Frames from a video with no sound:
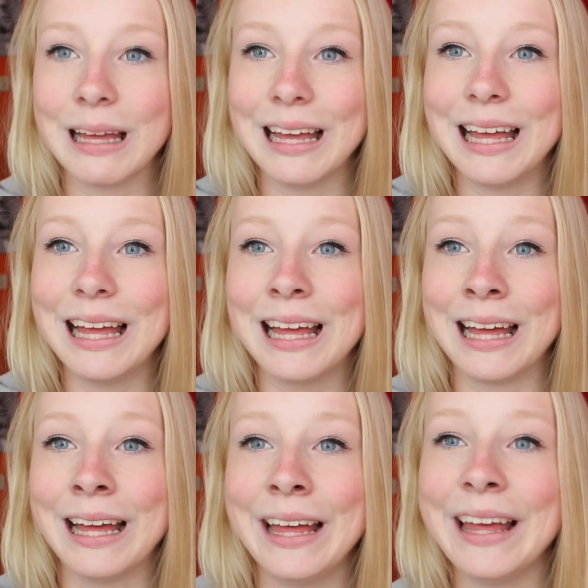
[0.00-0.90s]

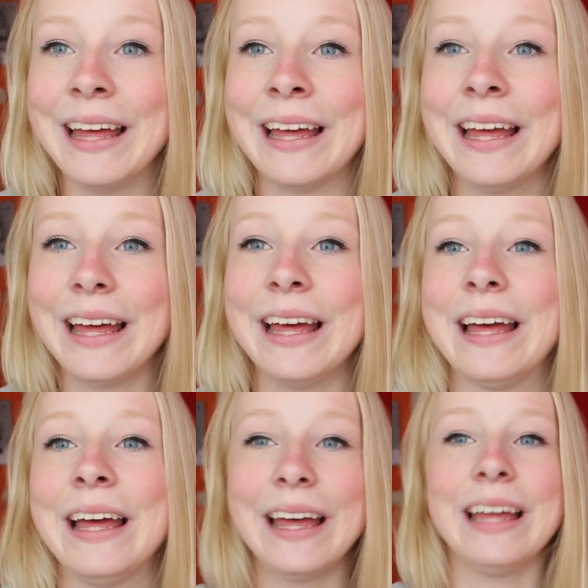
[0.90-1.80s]

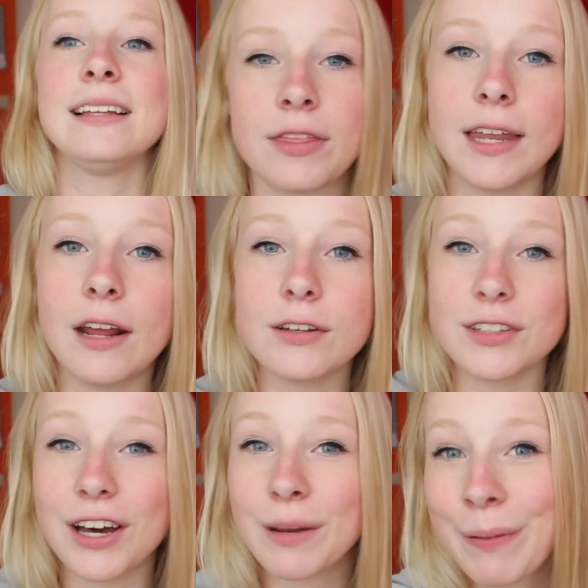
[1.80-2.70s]
Then I
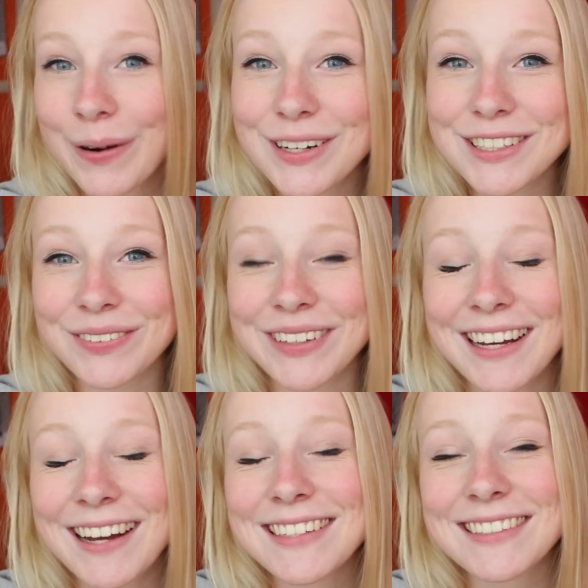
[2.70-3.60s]
also got a purse
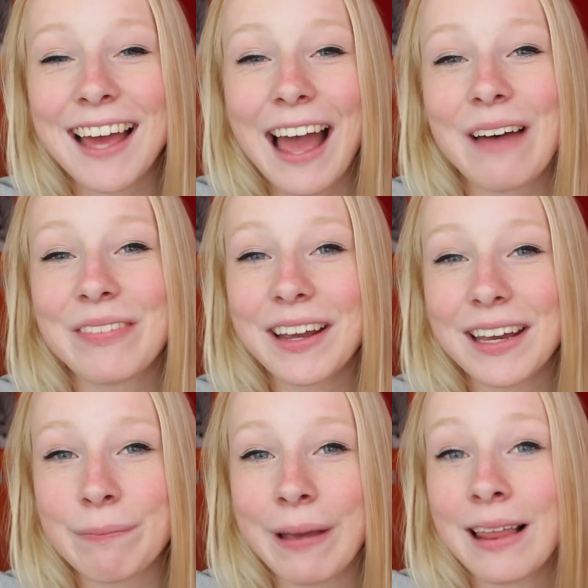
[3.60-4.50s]
because I'm not
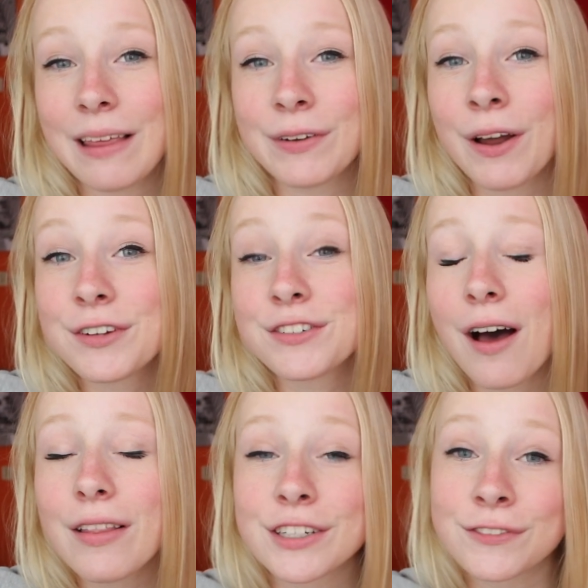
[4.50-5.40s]
gonna pay
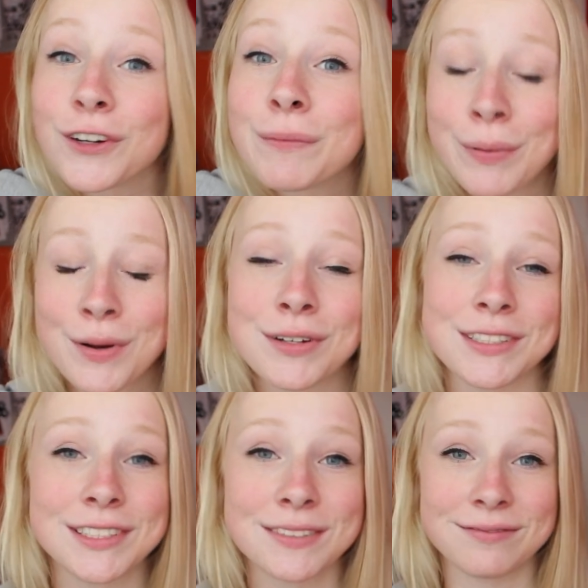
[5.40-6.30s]
$1,100 for a
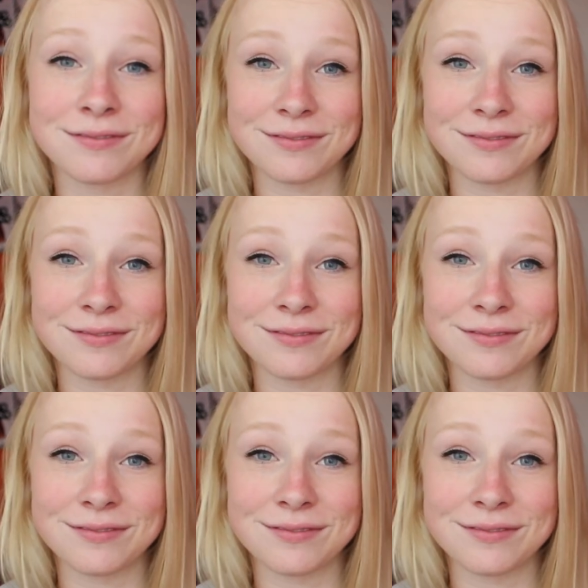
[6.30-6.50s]
purse.